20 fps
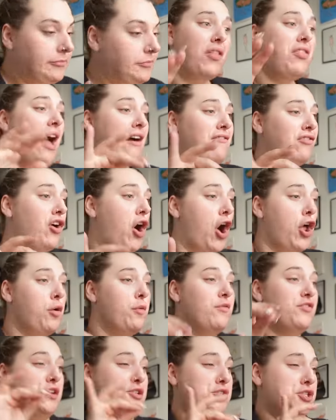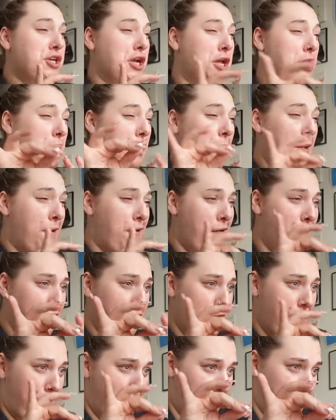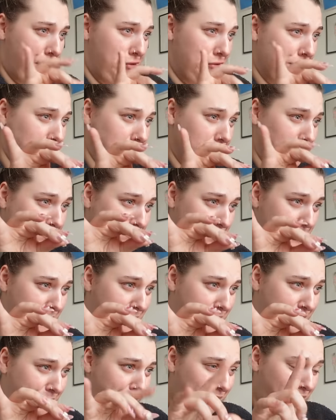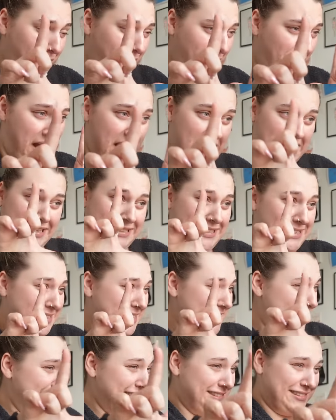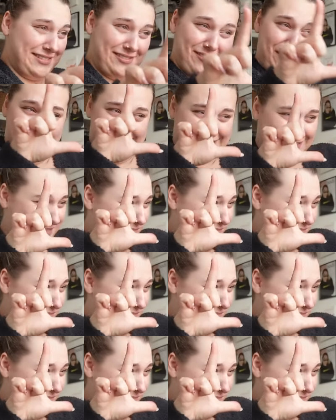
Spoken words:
The avocado with the chili oil. In a go.